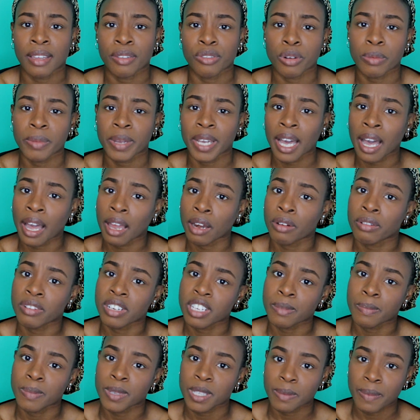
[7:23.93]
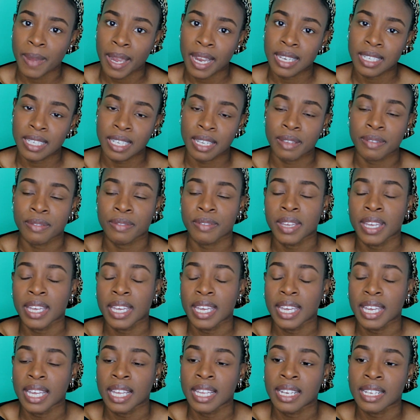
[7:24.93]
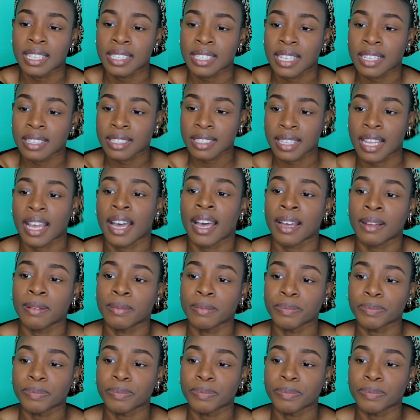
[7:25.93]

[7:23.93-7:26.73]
from a calorie perspective, in the sense that